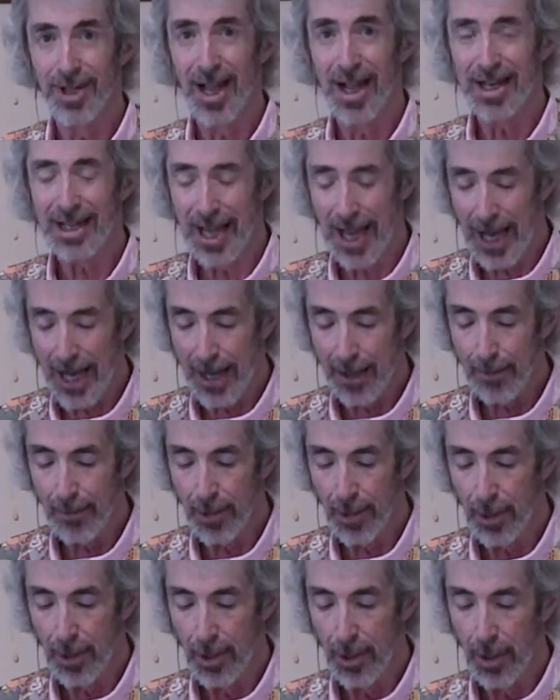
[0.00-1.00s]
I came
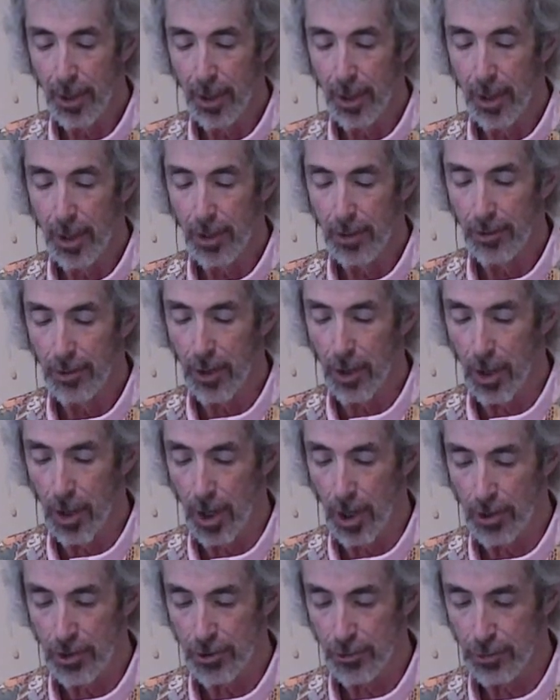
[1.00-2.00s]
to
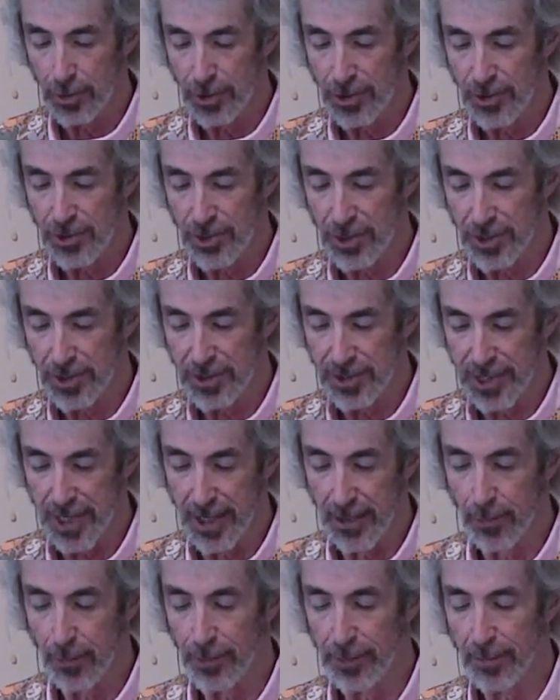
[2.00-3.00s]
Auschwitz, she
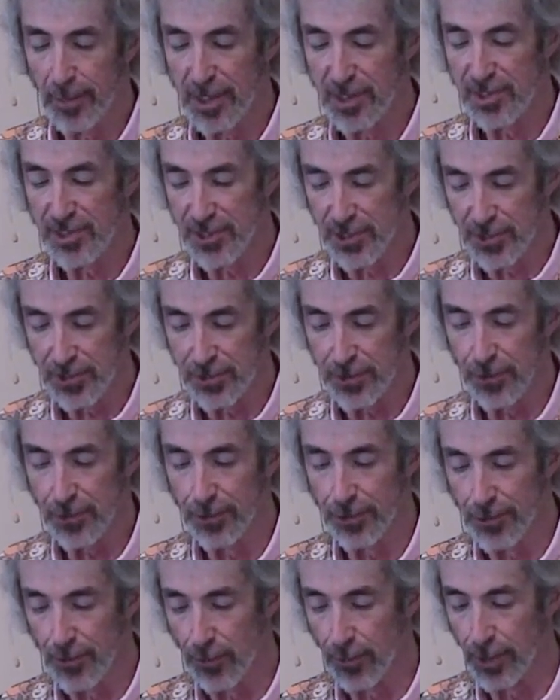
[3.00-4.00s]
said, with my
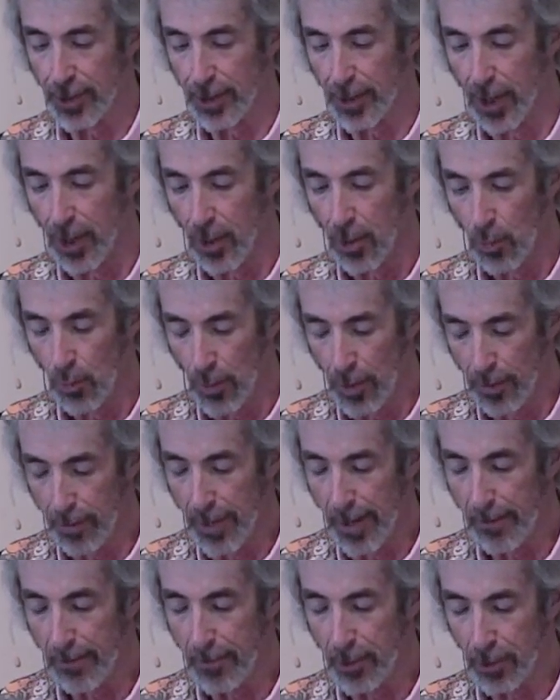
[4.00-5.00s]
sister during one of
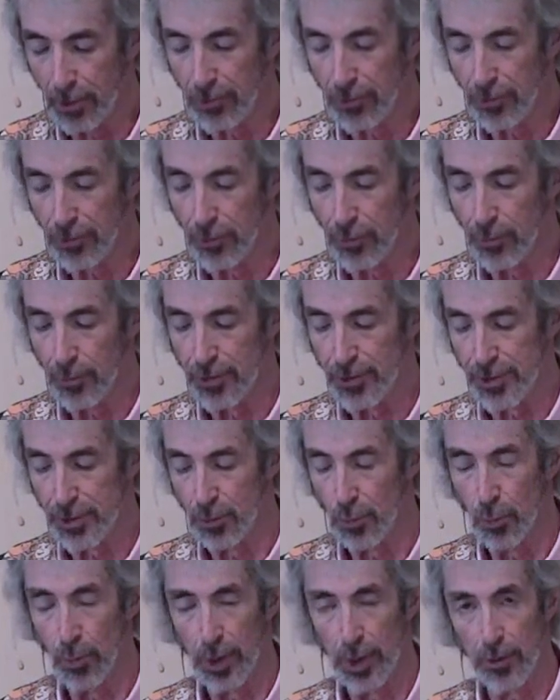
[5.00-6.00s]
my book tours
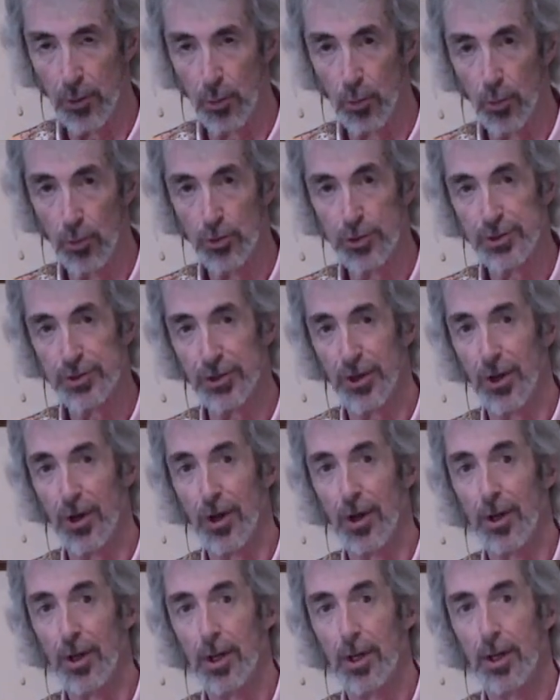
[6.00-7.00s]
in
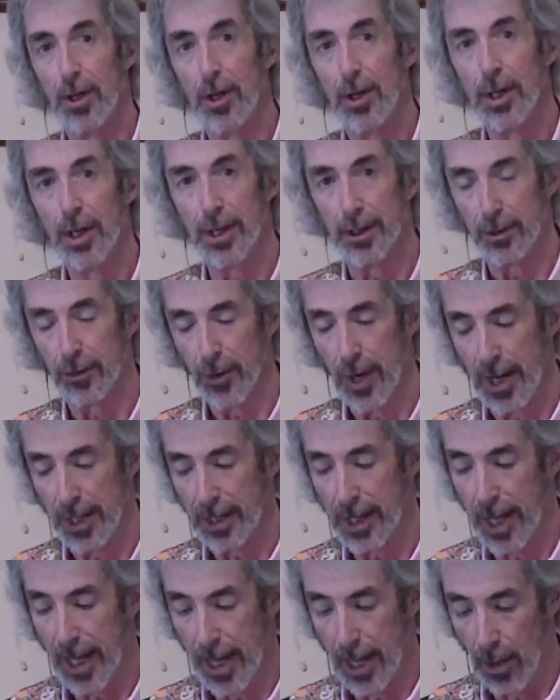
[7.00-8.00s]
Warsaw and
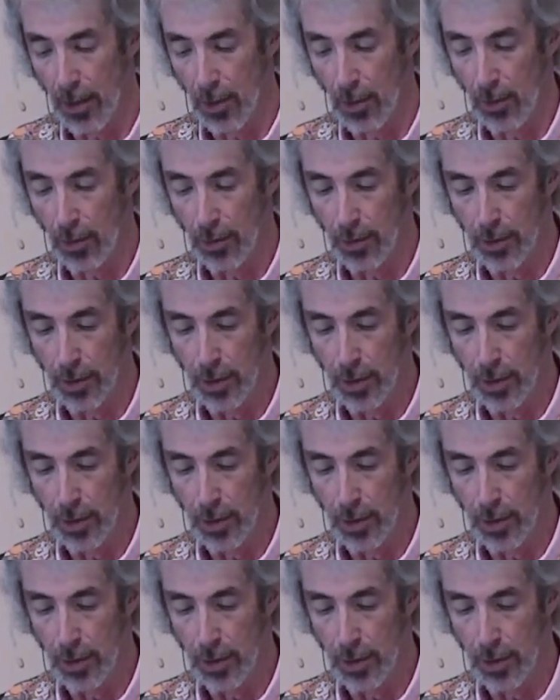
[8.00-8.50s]
Krakow.